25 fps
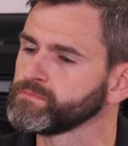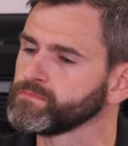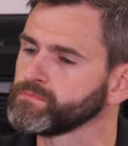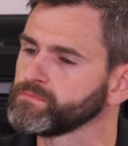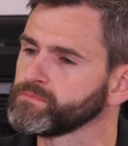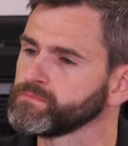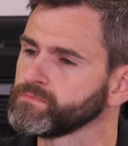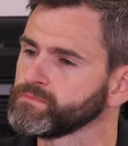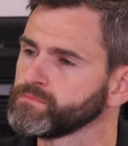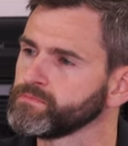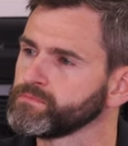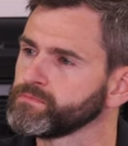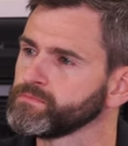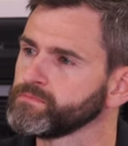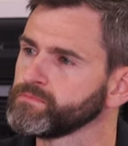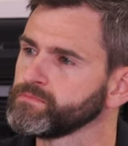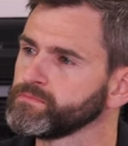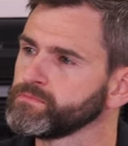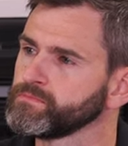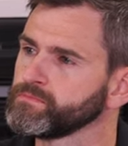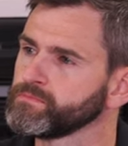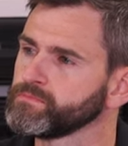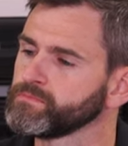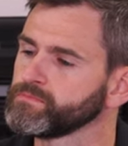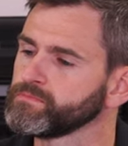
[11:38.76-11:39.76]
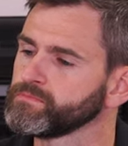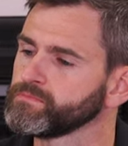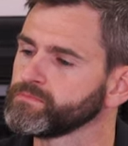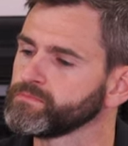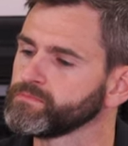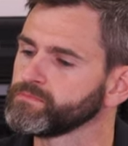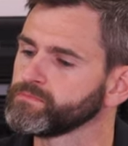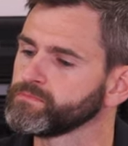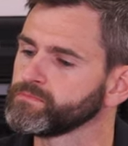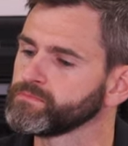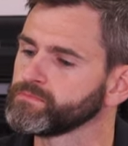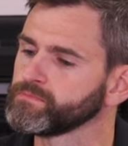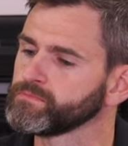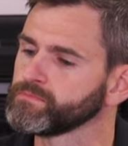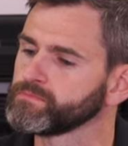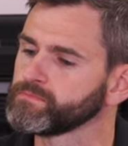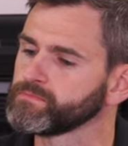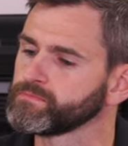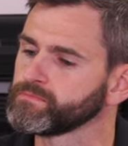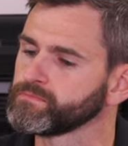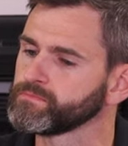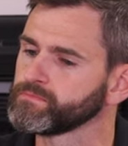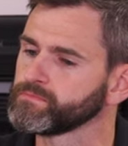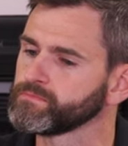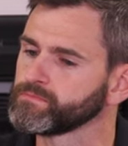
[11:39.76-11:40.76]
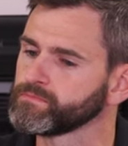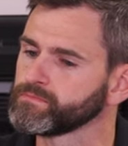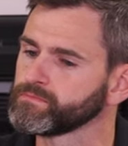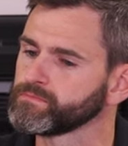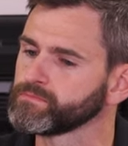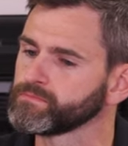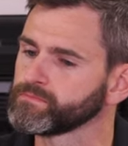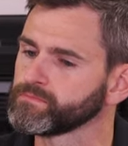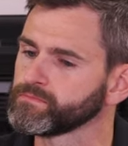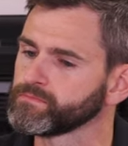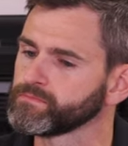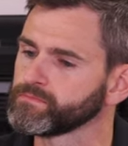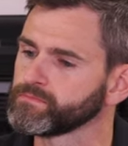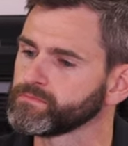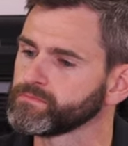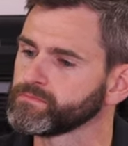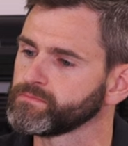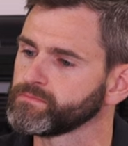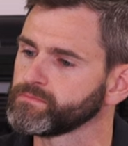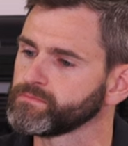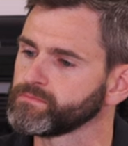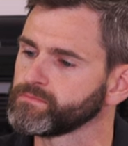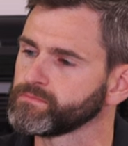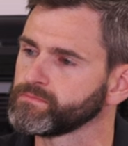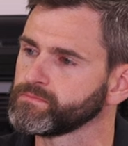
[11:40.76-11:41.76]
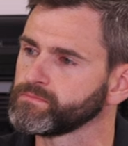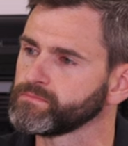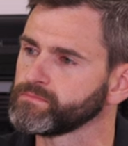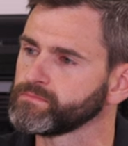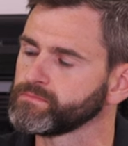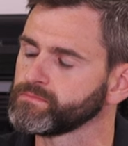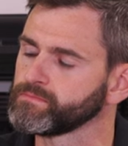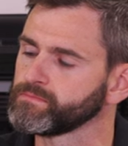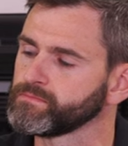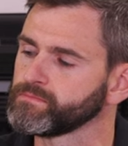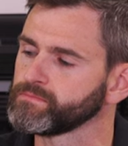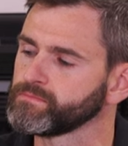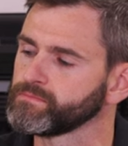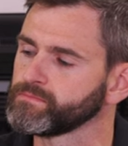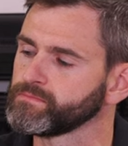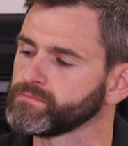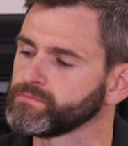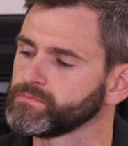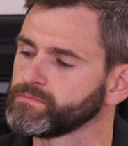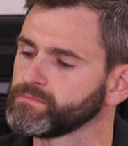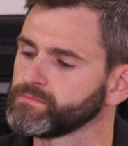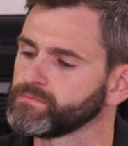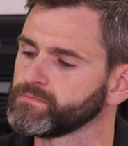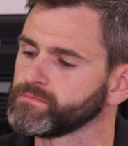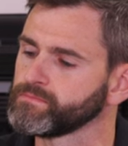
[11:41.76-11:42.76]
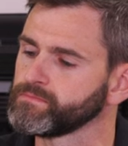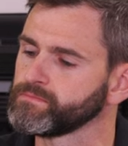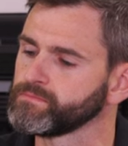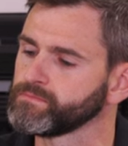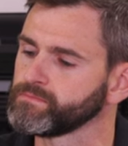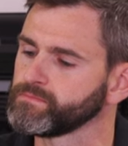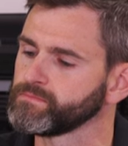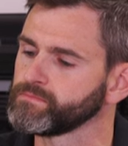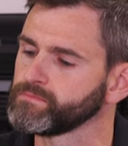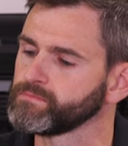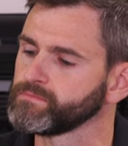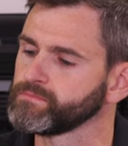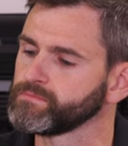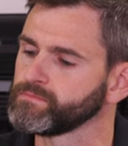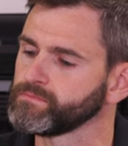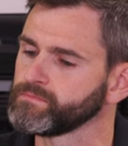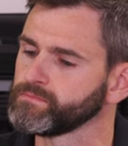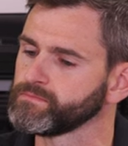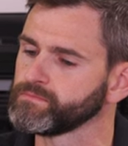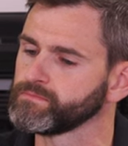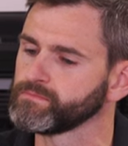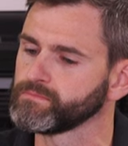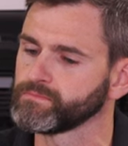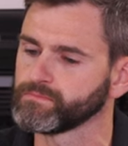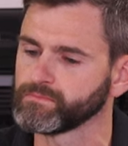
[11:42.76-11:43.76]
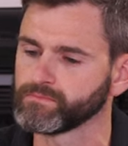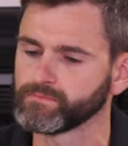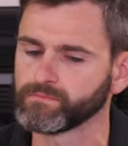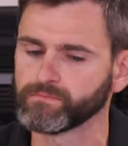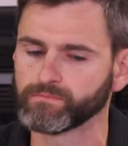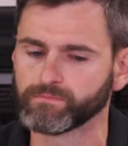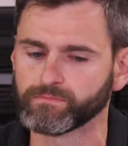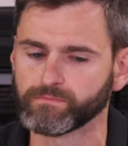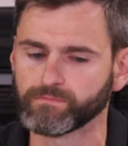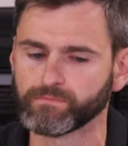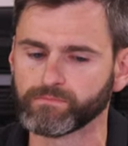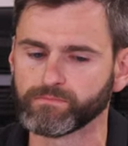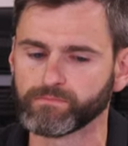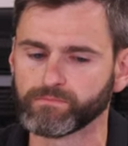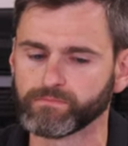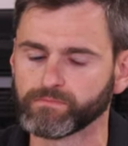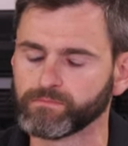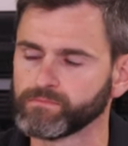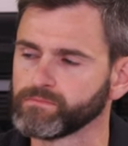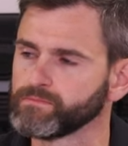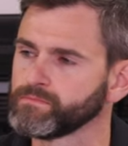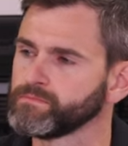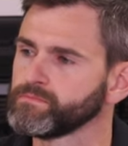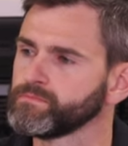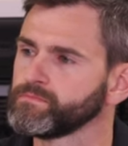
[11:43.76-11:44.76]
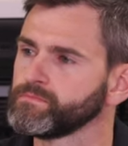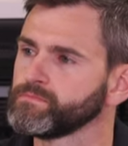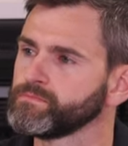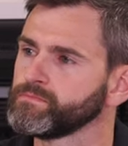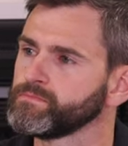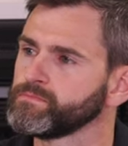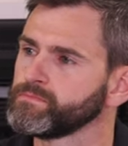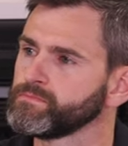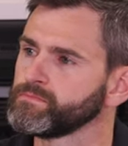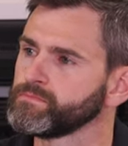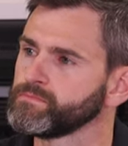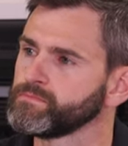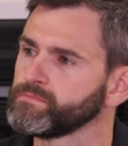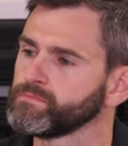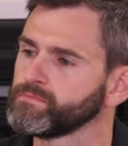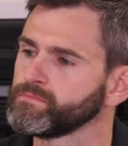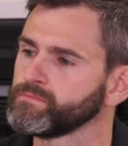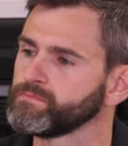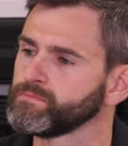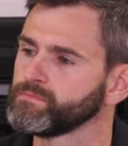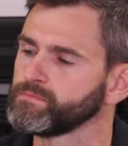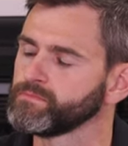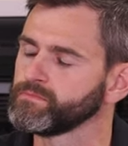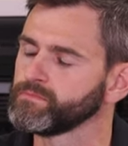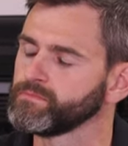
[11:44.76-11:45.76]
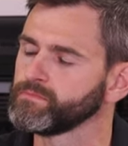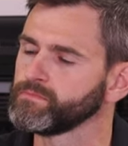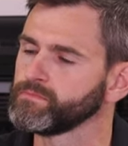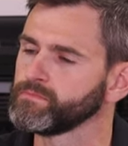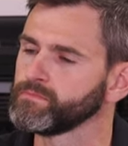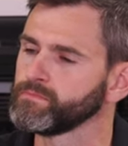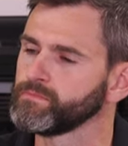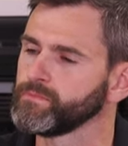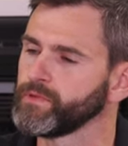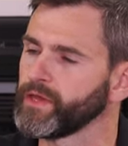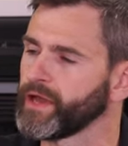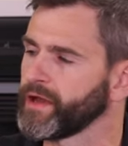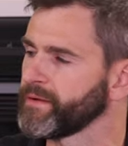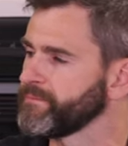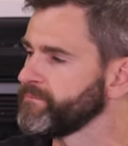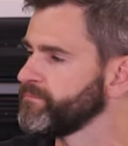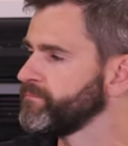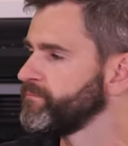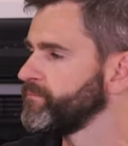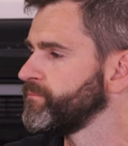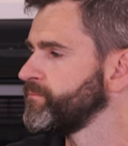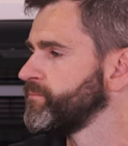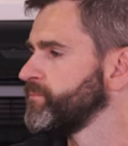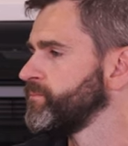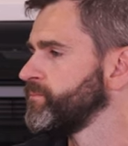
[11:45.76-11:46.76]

The person shown says nothing.